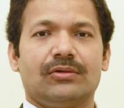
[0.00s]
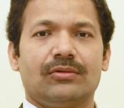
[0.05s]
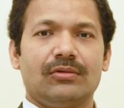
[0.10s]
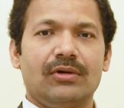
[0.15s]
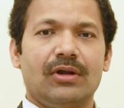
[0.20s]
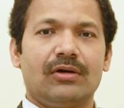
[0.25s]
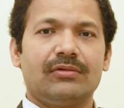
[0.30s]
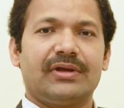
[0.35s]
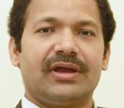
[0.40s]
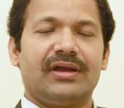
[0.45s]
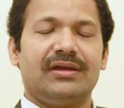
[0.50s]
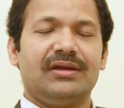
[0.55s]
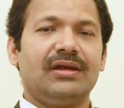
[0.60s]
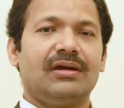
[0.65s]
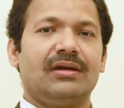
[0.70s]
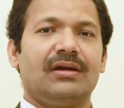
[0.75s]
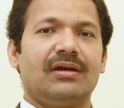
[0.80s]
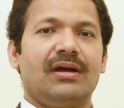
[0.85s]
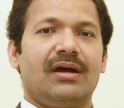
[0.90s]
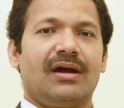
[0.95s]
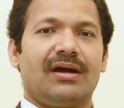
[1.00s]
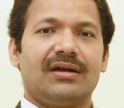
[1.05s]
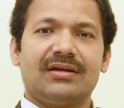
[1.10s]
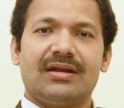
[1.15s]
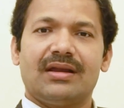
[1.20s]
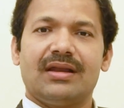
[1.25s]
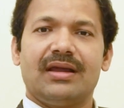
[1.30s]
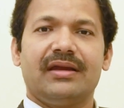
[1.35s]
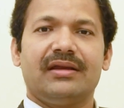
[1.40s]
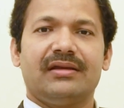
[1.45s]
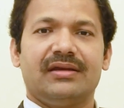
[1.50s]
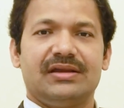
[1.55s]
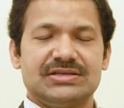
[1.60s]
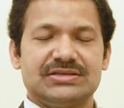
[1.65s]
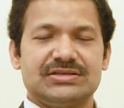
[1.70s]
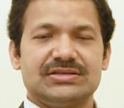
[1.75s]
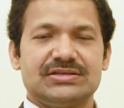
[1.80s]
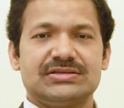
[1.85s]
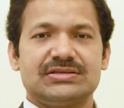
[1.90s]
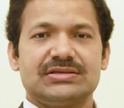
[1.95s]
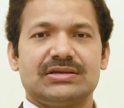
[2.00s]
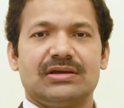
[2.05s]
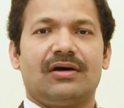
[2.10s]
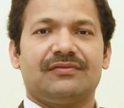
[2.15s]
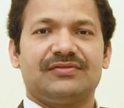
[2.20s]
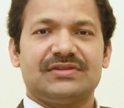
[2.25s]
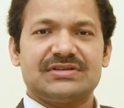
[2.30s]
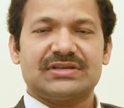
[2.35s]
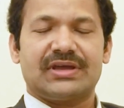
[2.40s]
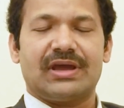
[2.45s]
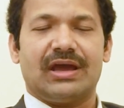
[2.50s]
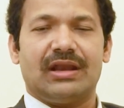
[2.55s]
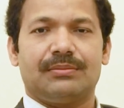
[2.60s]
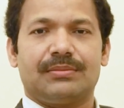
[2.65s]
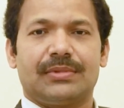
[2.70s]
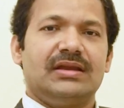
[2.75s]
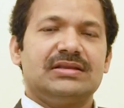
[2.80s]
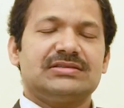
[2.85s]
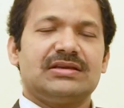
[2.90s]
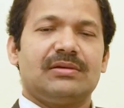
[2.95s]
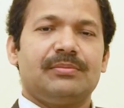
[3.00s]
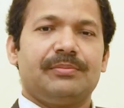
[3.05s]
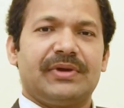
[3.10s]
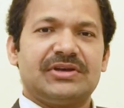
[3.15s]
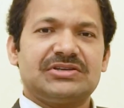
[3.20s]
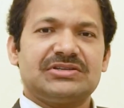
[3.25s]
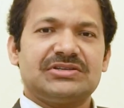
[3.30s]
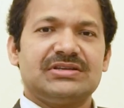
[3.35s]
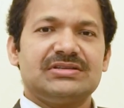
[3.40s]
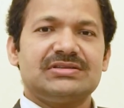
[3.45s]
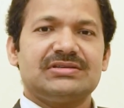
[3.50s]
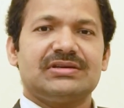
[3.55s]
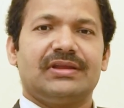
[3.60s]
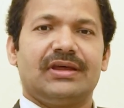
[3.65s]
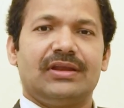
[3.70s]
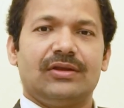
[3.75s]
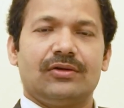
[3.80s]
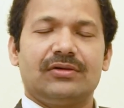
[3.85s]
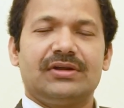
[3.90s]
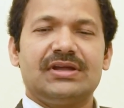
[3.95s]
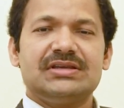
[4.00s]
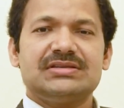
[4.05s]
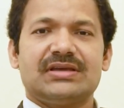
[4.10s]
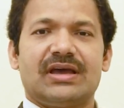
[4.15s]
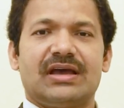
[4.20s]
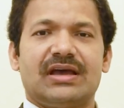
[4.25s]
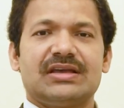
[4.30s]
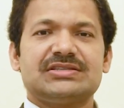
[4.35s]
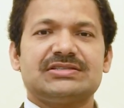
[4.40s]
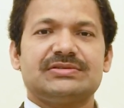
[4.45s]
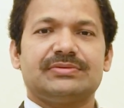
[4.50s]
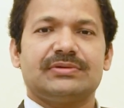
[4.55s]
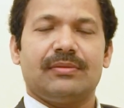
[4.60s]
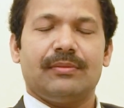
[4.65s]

to rule out any underlying diseases of the scalp. In some patients, they notice as